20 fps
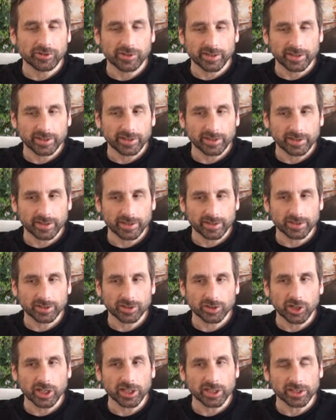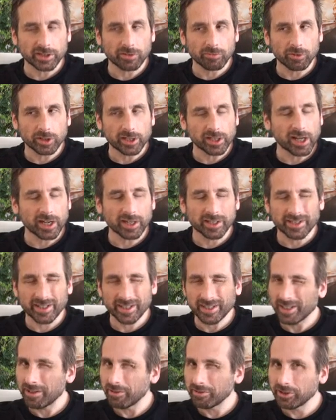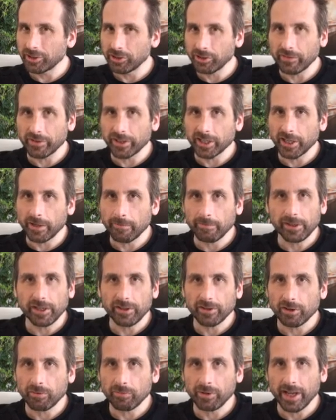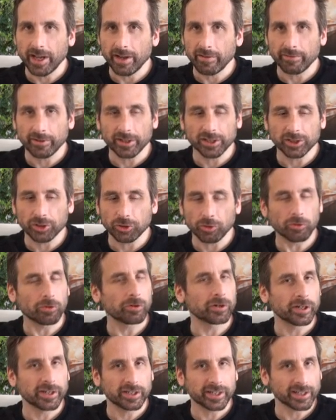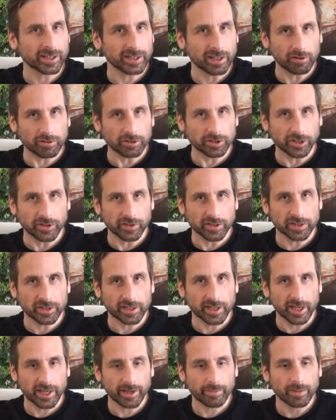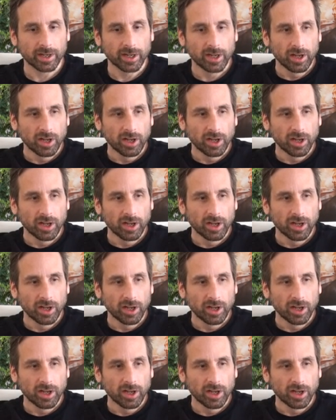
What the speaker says: We're not a technology-driven company, though we have extraordinary technology in this game.